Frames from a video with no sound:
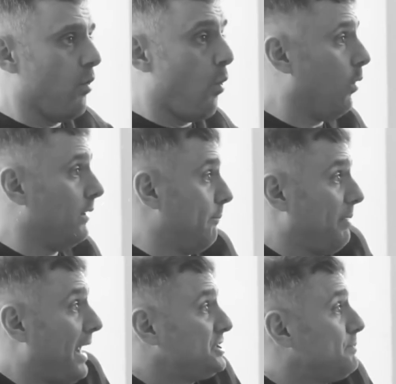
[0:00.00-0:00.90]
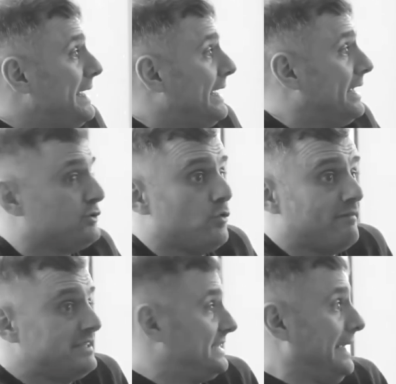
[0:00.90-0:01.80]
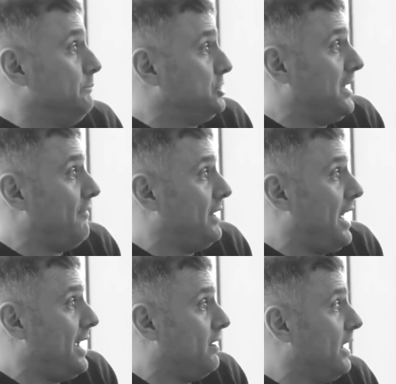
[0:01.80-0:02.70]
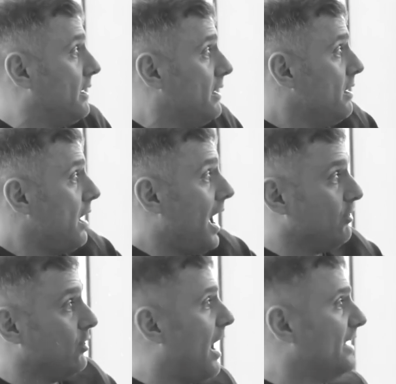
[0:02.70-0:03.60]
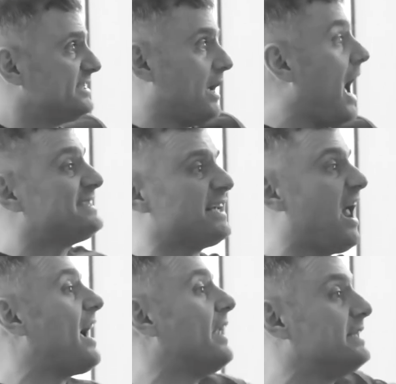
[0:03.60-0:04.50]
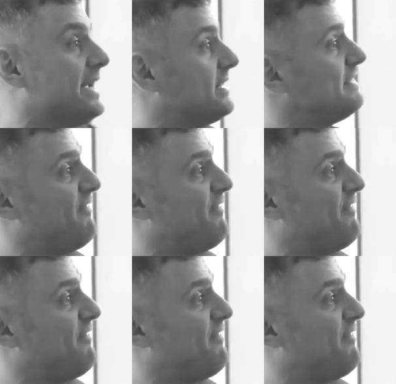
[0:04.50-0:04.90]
But I just meet kids who have the same shit every day, and I said I gotta take the